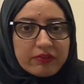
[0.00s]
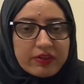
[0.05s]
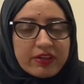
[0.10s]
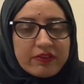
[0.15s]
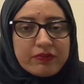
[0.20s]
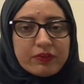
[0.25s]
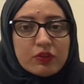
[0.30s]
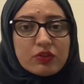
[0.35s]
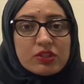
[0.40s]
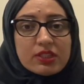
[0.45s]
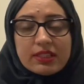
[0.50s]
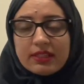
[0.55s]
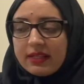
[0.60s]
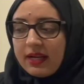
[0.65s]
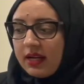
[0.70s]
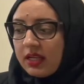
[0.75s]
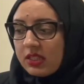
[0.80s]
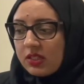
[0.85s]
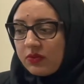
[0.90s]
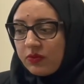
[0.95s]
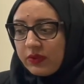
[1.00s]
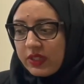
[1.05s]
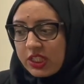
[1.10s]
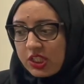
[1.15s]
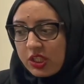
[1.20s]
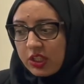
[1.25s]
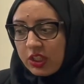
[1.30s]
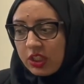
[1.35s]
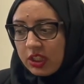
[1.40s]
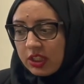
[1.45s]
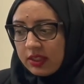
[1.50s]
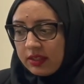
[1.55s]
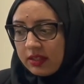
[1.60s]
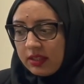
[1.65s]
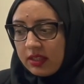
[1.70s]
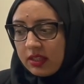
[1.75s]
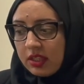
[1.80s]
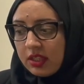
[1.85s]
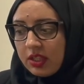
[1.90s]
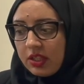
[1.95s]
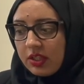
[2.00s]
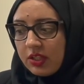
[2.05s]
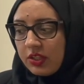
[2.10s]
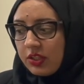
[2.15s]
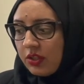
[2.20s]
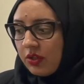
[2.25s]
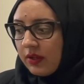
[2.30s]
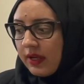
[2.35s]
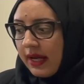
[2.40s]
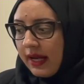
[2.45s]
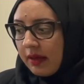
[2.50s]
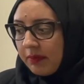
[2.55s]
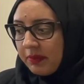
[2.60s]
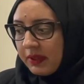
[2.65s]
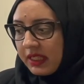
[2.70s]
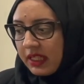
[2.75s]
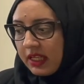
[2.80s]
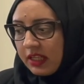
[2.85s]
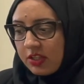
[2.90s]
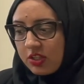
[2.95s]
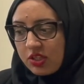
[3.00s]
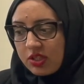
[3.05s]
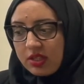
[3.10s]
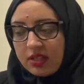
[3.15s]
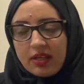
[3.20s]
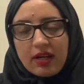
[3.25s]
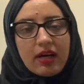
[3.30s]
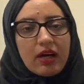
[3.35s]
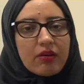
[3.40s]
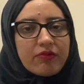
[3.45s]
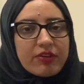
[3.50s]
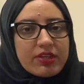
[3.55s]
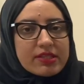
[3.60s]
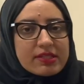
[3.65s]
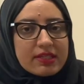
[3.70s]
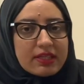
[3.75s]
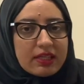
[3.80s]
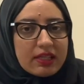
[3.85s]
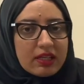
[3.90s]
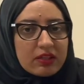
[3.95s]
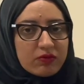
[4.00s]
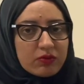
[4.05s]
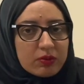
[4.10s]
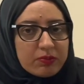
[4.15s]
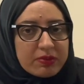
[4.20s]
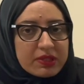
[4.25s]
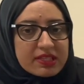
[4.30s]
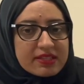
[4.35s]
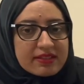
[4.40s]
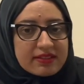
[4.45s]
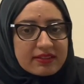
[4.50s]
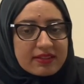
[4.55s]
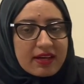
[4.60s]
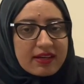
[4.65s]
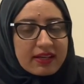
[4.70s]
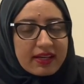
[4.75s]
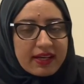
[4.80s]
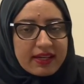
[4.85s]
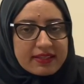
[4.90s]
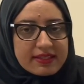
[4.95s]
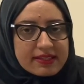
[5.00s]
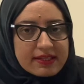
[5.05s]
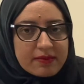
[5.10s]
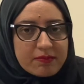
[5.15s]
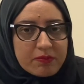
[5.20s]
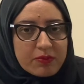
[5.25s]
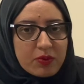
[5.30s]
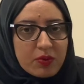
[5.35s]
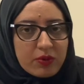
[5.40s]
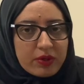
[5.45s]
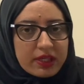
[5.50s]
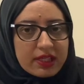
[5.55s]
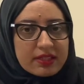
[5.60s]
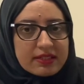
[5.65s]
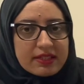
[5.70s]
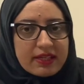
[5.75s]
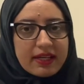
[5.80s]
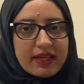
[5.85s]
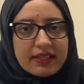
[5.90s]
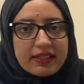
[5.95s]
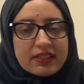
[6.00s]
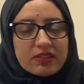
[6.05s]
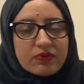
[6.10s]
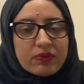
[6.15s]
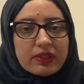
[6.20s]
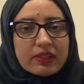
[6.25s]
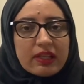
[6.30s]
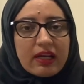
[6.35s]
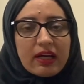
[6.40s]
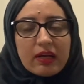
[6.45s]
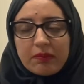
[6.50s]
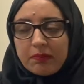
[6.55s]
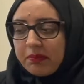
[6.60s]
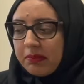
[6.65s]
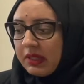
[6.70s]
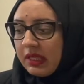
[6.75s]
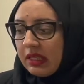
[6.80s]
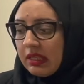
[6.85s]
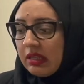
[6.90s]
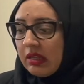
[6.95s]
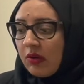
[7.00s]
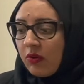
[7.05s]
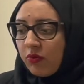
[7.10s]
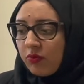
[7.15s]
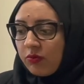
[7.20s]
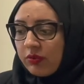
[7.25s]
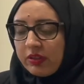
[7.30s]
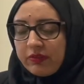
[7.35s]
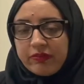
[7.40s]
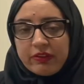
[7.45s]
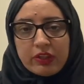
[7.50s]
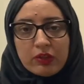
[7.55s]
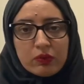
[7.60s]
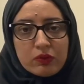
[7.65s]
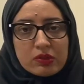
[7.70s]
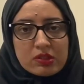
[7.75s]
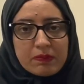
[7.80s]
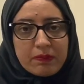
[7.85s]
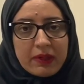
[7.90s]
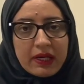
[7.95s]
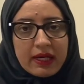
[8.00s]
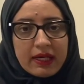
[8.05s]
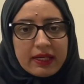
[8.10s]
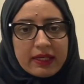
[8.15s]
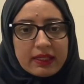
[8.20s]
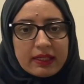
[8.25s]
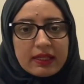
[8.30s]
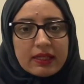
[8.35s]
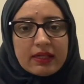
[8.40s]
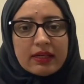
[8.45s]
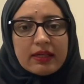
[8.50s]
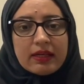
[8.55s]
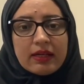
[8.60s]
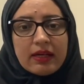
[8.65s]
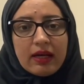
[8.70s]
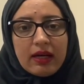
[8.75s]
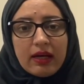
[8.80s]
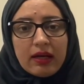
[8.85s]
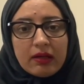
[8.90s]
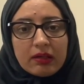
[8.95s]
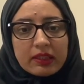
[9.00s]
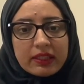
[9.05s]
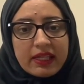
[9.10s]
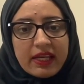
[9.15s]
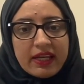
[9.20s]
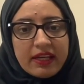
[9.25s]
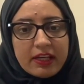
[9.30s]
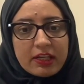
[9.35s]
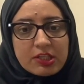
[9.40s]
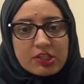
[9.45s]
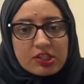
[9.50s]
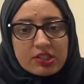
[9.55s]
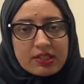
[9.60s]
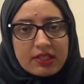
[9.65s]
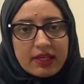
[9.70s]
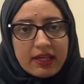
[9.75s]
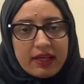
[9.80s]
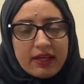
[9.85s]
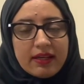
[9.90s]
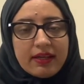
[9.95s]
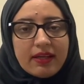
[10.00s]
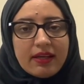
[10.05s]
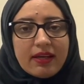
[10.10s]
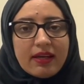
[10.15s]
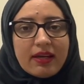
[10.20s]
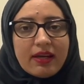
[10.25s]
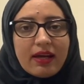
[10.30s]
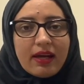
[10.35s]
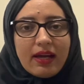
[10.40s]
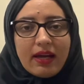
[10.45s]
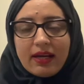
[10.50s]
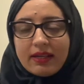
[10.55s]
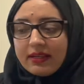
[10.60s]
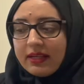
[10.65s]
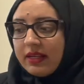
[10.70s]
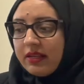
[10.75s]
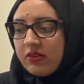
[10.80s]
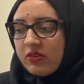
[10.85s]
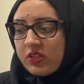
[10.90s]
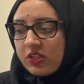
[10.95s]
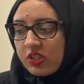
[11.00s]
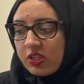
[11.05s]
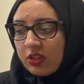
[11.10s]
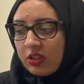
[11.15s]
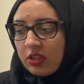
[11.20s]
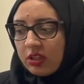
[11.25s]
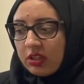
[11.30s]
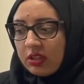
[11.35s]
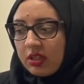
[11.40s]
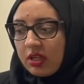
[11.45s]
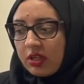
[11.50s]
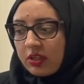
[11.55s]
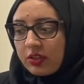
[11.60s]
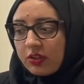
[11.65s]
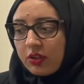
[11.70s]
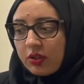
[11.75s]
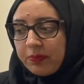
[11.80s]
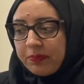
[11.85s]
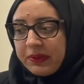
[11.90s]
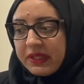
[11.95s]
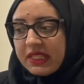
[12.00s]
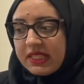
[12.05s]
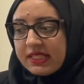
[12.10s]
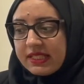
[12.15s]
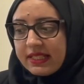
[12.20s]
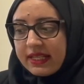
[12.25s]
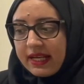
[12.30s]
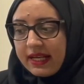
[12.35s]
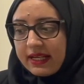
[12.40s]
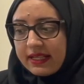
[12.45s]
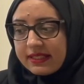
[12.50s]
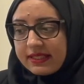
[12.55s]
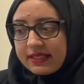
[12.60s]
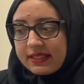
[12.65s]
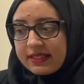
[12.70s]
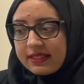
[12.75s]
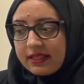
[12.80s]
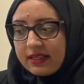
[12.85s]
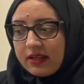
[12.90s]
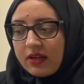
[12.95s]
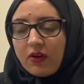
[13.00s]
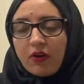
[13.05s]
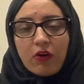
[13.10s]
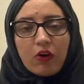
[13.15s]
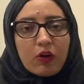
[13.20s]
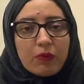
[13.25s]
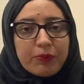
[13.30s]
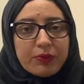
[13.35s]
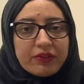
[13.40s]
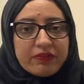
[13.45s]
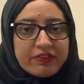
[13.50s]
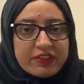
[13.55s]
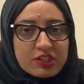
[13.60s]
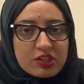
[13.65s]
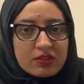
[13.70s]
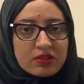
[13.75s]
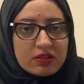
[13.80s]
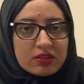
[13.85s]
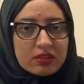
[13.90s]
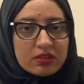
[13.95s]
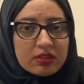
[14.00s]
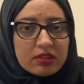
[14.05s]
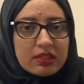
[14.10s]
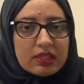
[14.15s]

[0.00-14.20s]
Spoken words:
if you did not return your application, obviously it would be stuck at some point and it will not be reviewed by KHDA, and in return your PTS or Provisional